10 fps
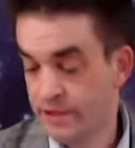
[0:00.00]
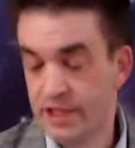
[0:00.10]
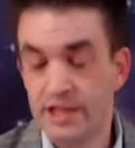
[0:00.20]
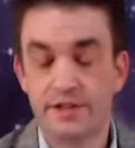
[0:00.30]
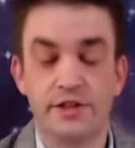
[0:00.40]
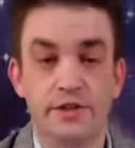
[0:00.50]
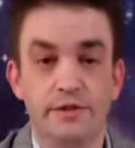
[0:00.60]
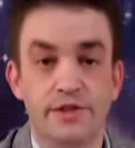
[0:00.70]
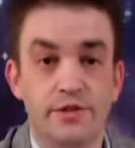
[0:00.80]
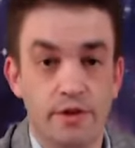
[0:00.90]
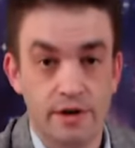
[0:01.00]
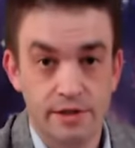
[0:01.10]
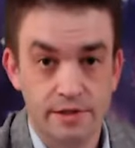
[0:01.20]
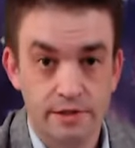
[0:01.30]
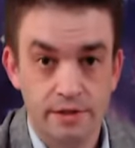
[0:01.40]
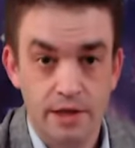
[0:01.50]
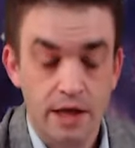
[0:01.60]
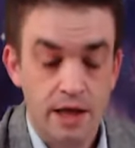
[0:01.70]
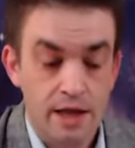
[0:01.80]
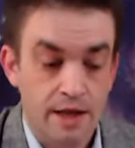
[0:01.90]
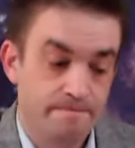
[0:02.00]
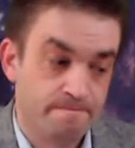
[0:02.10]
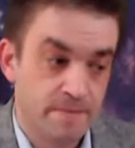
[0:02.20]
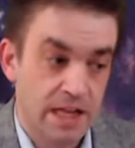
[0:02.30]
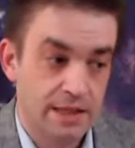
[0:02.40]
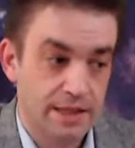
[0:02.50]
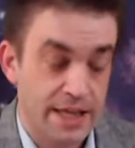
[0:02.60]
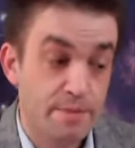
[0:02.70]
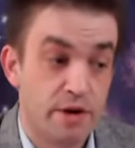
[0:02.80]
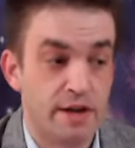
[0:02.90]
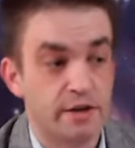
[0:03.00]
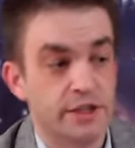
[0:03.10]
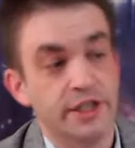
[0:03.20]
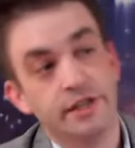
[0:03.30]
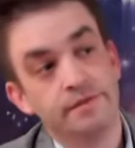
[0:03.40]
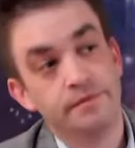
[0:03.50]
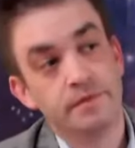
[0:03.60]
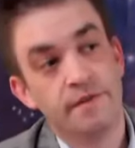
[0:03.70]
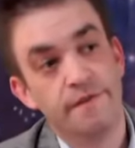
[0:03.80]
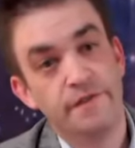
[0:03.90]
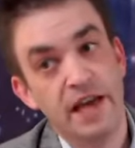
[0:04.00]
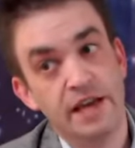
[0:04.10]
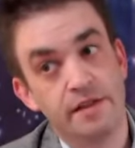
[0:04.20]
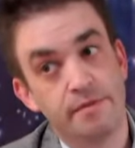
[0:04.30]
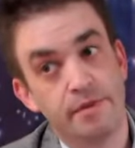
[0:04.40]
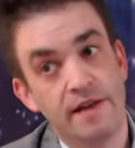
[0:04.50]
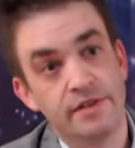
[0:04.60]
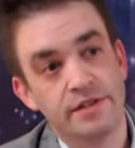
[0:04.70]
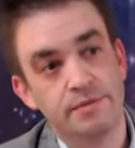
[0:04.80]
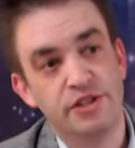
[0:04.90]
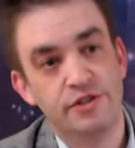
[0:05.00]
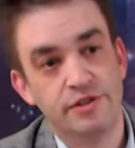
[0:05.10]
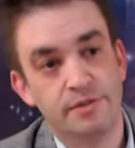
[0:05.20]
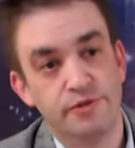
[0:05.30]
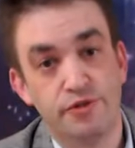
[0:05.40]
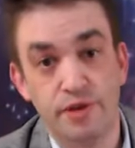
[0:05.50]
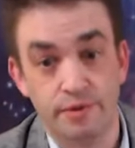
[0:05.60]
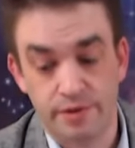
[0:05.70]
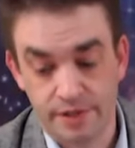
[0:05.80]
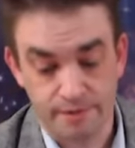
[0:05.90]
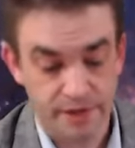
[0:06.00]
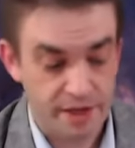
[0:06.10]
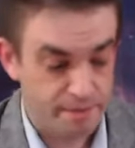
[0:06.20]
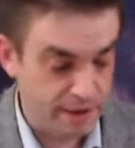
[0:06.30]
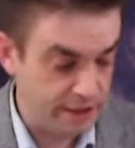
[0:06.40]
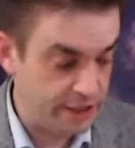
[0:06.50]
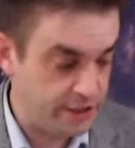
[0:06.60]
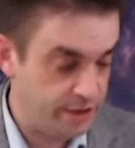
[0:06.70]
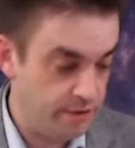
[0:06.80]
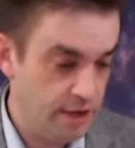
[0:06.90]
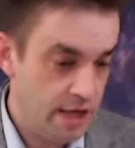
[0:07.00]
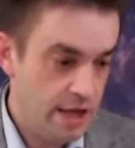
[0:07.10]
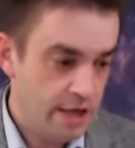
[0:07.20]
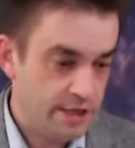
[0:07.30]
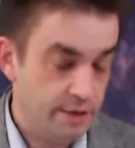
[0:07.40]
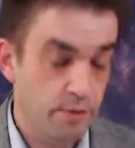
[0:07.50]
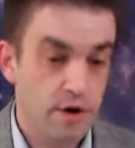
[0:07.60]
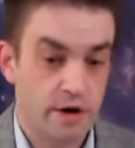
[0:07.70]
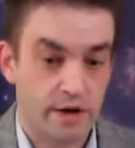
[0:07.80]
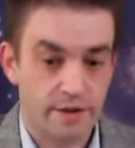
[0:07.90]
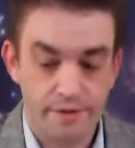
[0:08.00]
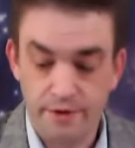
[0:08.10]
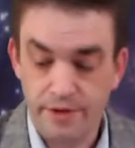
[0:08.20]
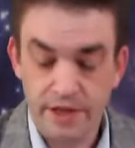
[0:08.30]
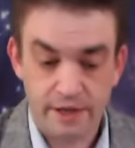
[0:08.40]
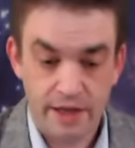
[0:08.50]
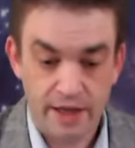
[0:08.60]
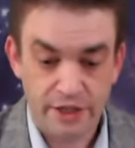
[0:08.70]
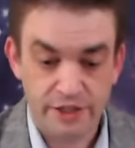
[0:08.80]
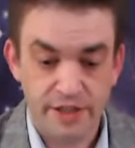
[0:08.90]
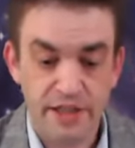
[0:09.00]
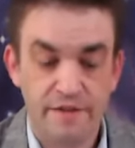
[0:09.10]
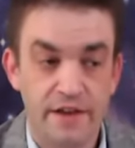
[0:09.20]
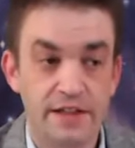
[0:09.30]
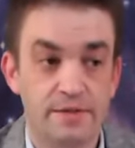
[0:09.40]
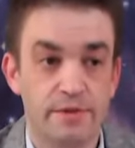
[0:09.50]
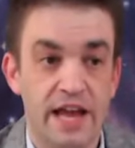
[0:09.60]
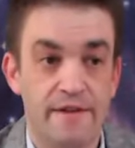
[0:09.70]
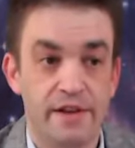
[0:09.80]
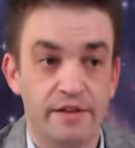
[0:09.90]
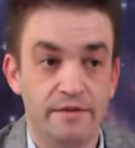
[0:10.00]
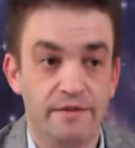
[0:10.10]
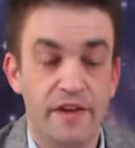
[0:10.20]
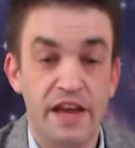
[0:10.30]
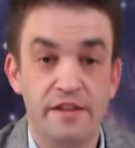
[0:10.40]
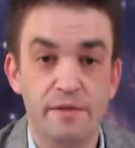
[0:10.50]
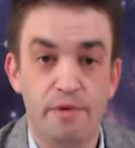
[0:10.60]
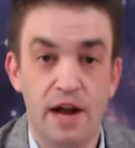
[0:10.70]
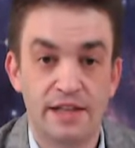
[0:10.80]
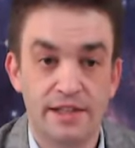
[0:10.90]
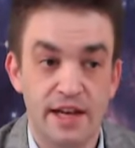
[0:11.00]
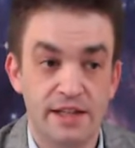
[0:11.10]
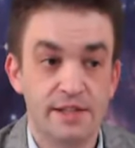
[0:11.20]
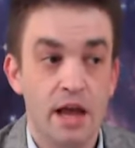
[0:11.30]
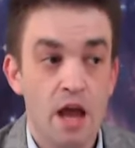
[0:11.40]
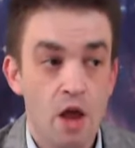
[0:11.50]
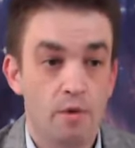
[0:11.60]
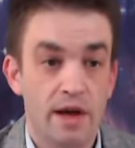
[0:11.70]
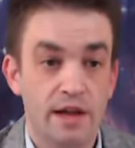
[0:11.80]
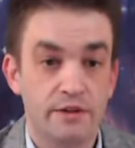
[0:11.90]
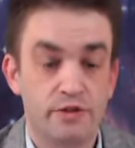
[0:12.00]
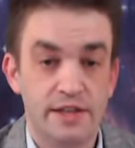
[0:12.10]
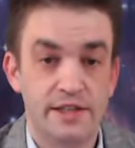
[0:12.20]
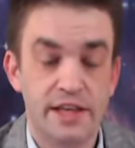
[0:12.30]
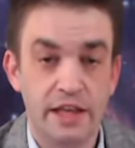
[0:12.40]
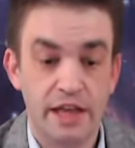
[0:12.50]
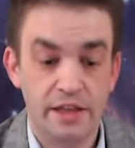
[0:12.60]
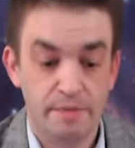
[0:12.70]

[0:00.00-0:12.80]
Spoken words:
It's the Two of Swords, Libra energy, faith, having some truth, some the ability to work through the occasions and the events with having faith in the process while trusting in the